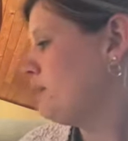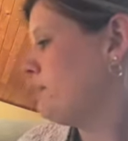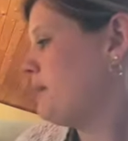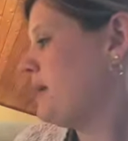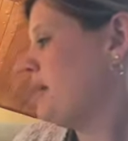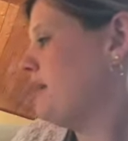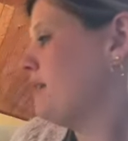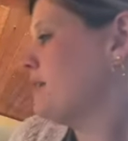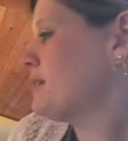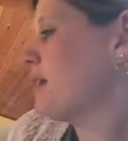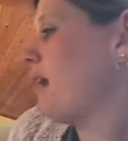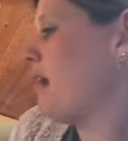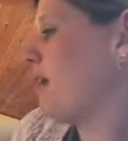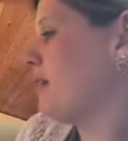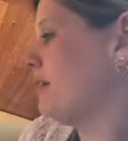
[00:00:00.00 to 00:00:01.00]
Peter's
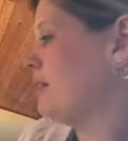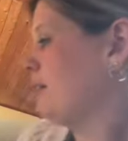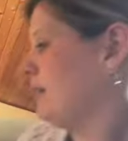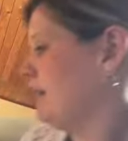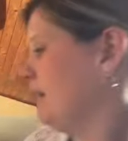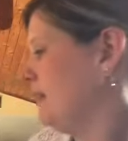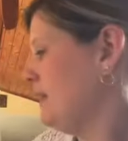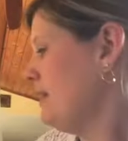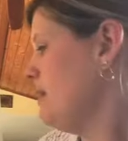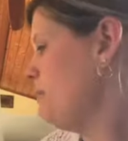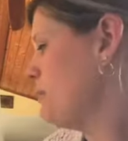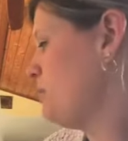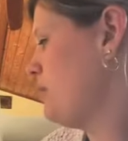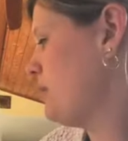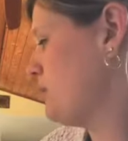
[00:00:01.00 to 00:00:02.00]
heart
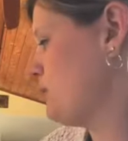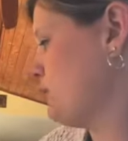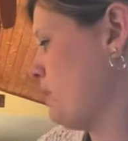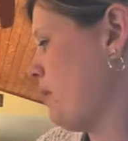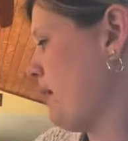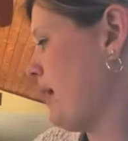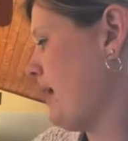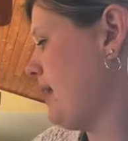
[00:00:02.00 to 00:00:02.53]
leaped with joy,